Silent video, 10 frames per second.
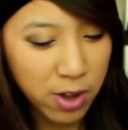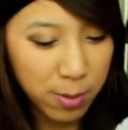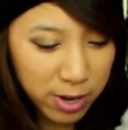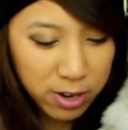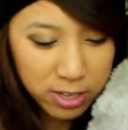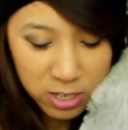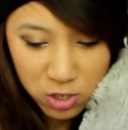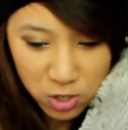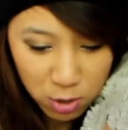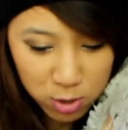oh my god, this
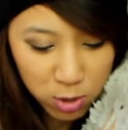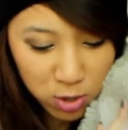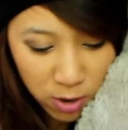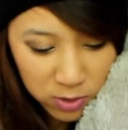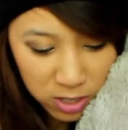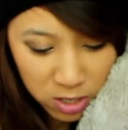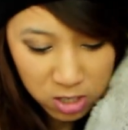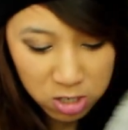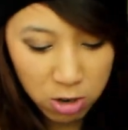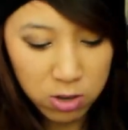is so, so soft and this
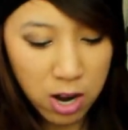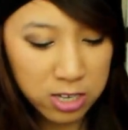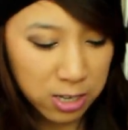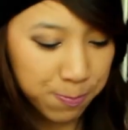is so nice